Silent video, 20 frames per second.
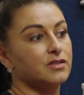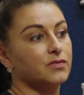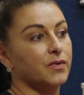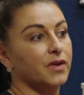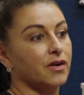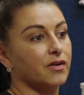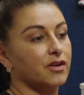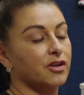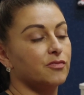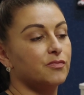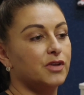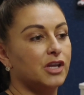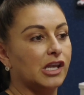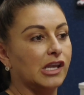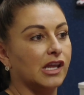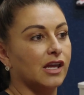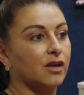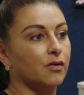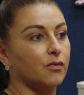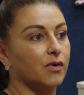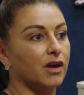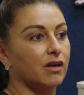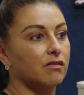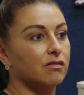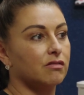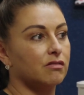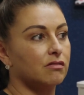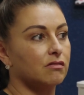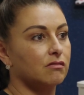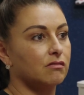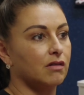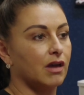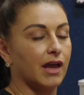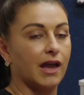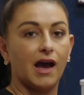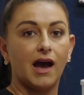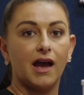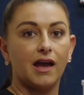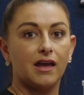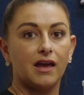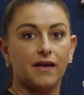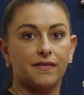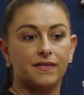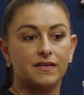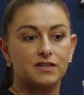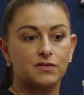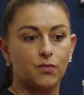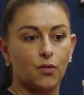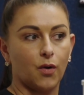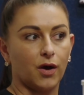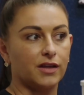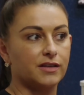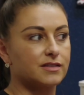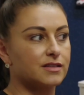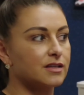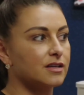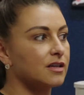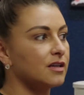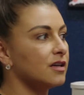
we are competing with AI at this point.